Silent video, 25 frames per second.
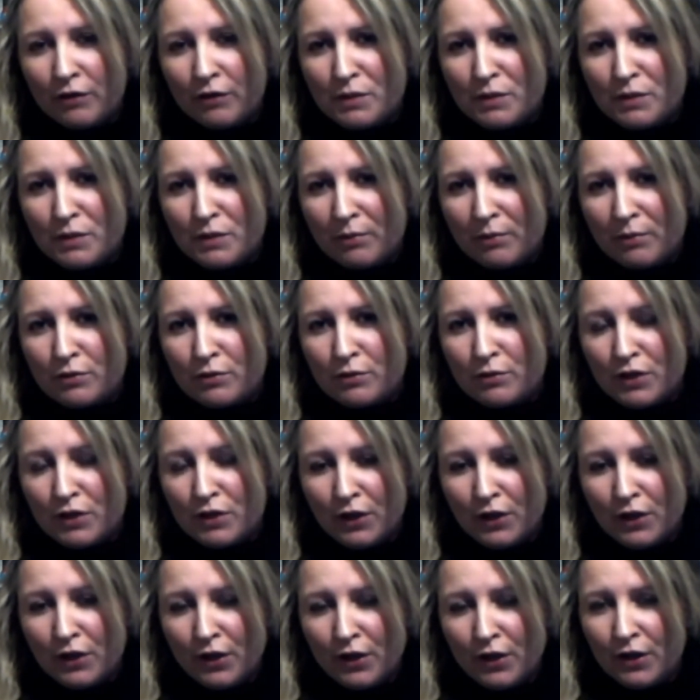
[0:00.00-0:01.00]

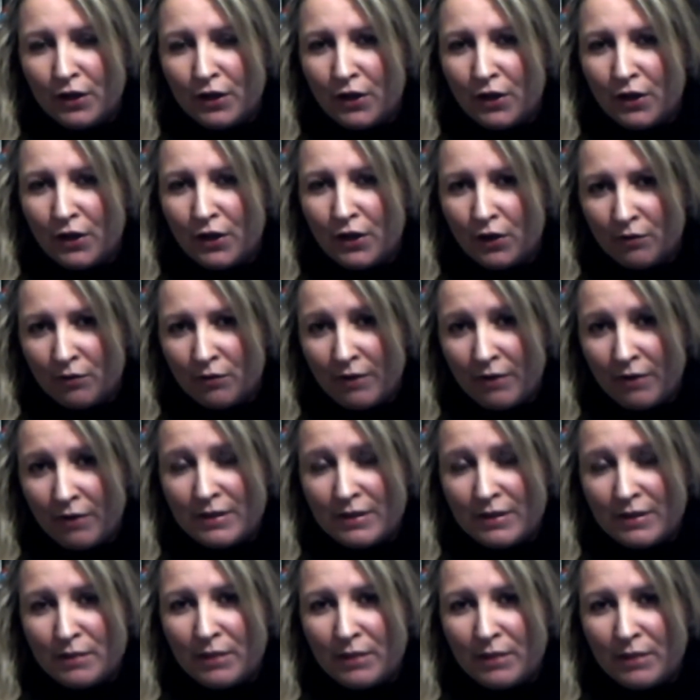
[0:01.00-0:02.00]
encourage people to
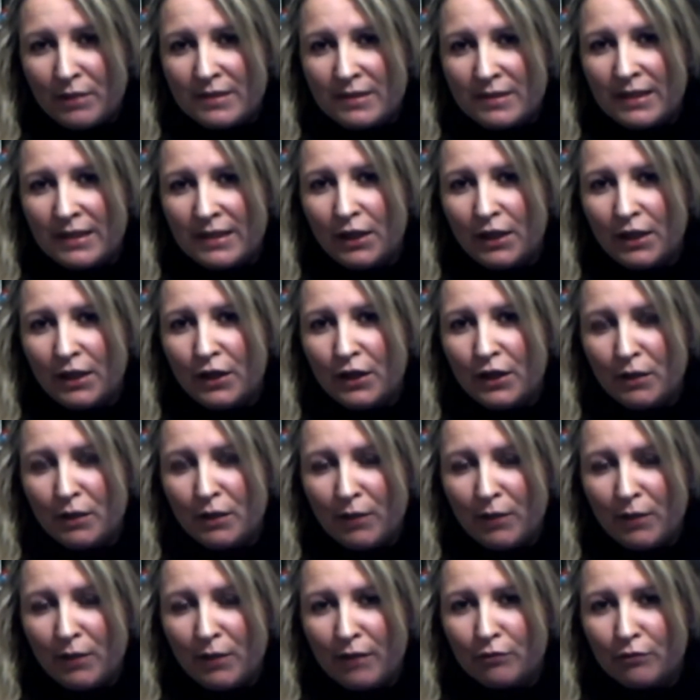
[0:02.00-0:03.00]
learn on a very
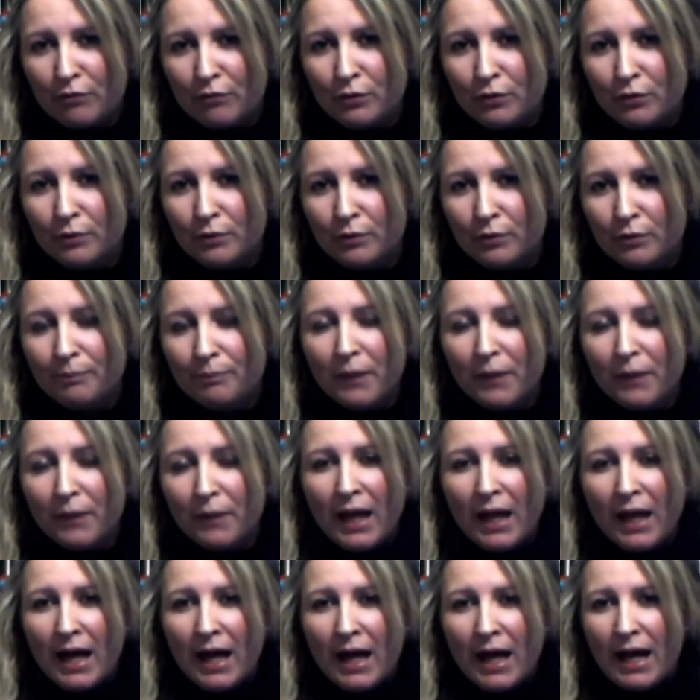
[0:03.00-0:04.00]
simplistic learning
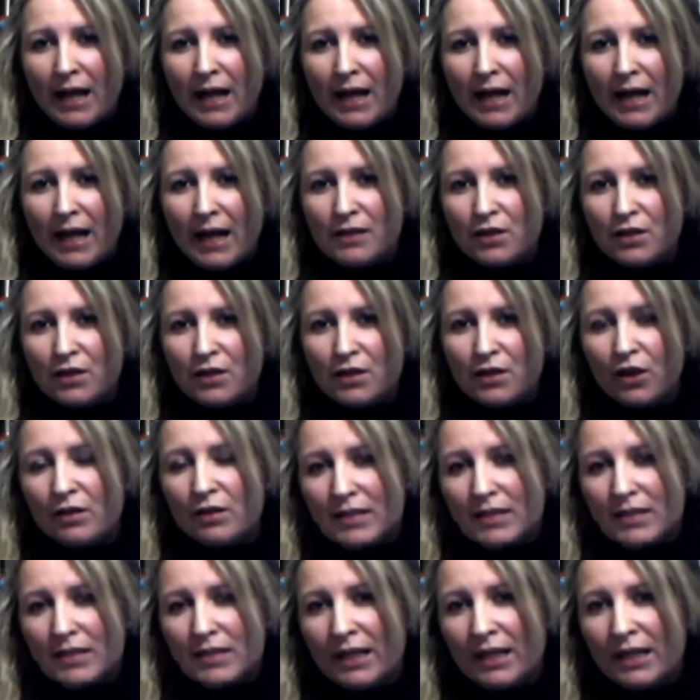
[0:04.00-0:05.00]
platform,
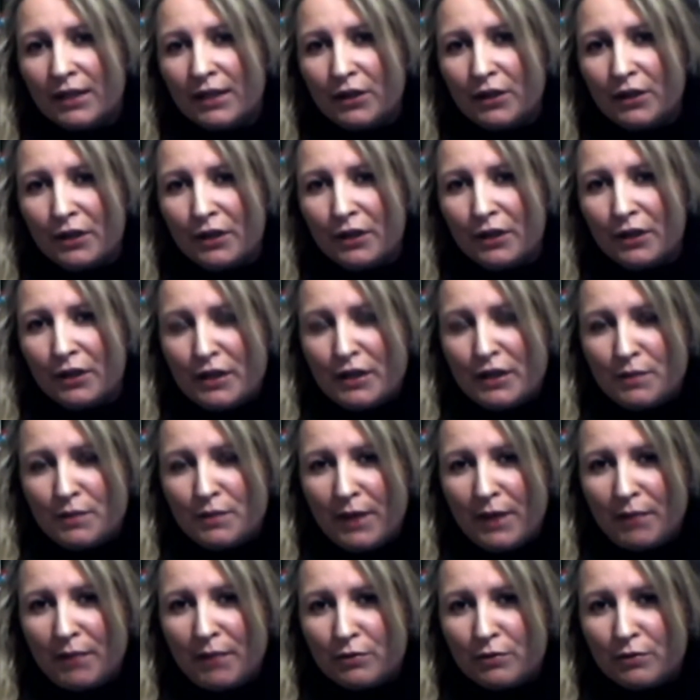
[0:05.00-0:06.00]
and alongside
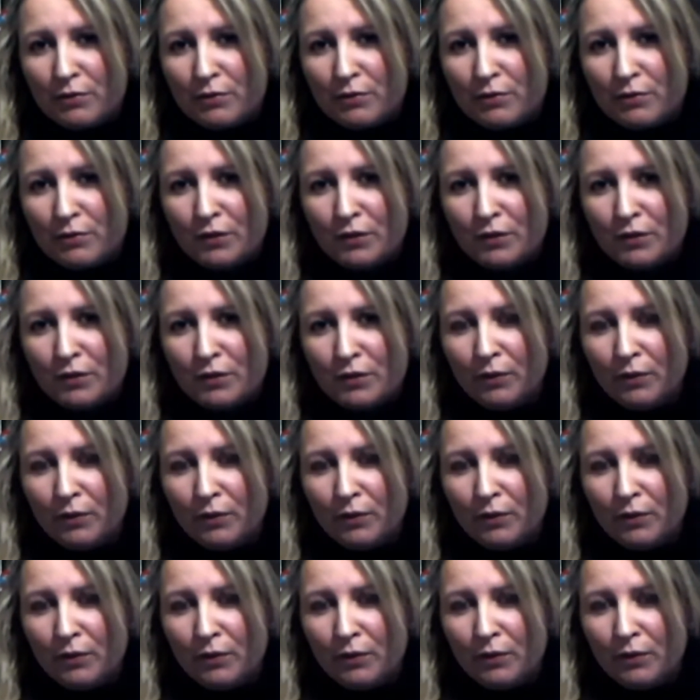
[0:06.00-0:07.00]
learning to be able
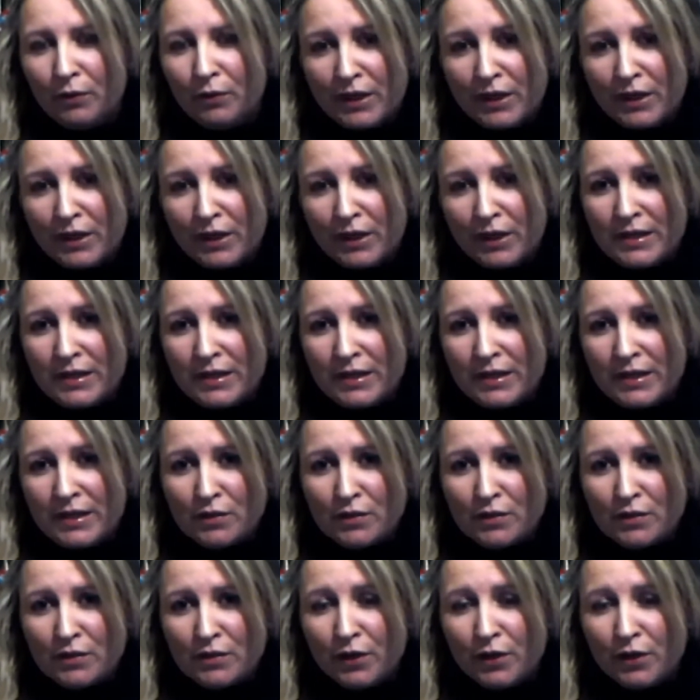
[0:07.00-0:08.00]
to earn some
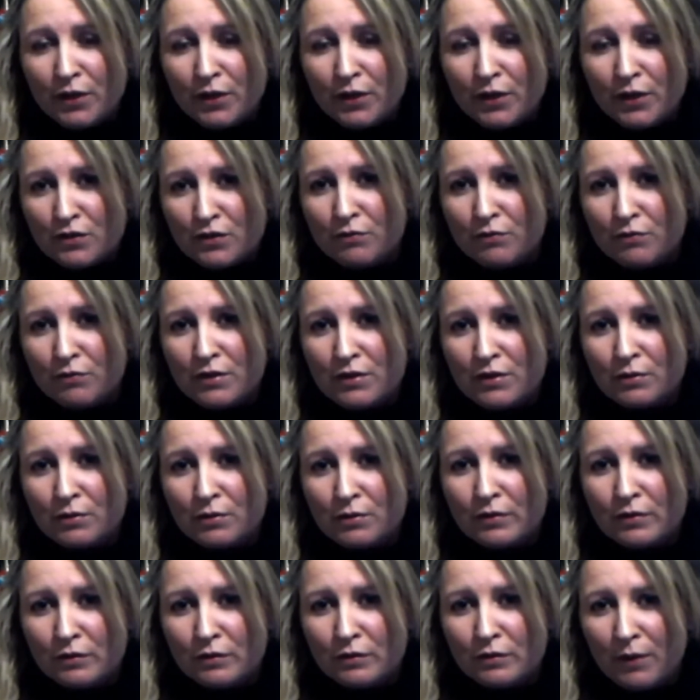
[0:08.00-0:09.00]
money and see some
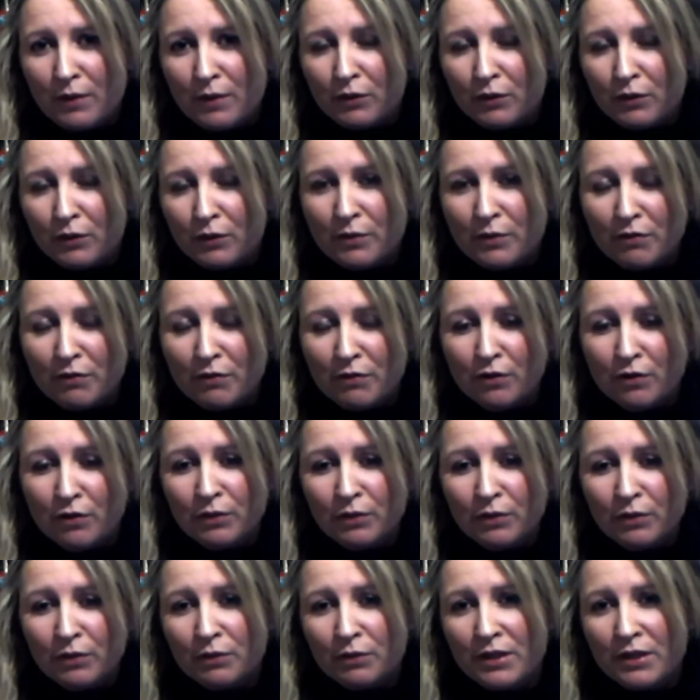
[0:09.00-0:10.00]
personal results as well
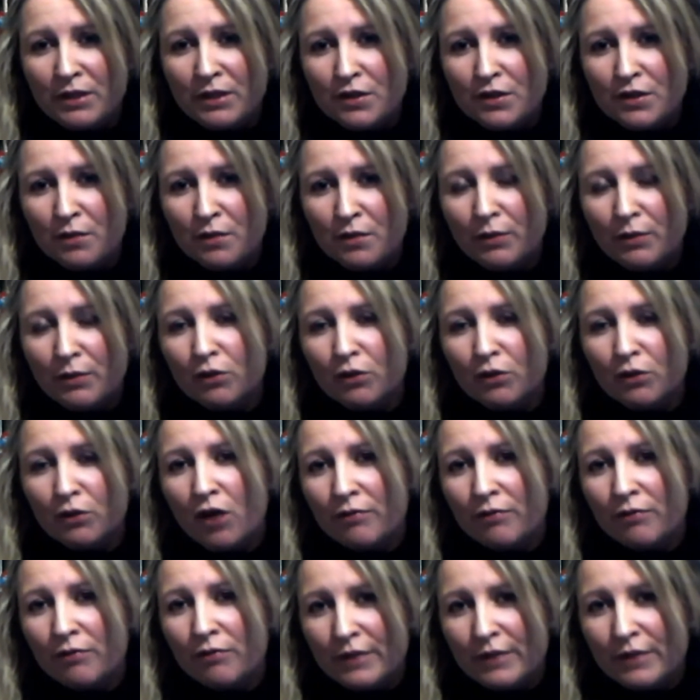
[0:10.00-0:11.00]
coming through, which would in
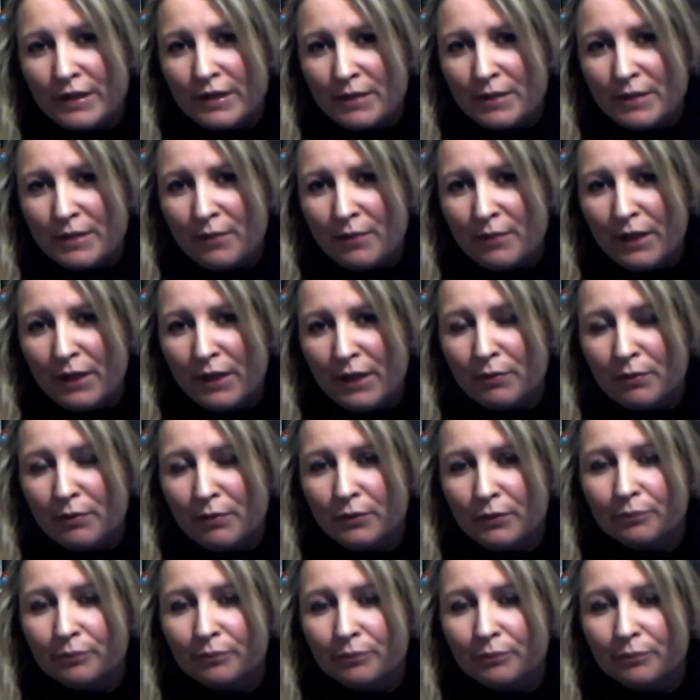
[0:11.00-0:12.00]
turn build
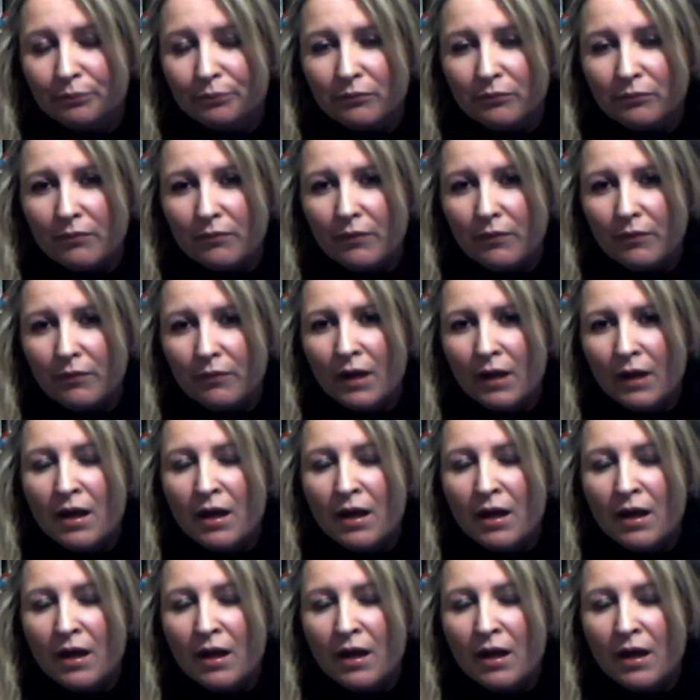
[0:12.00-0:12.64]
confidence in people.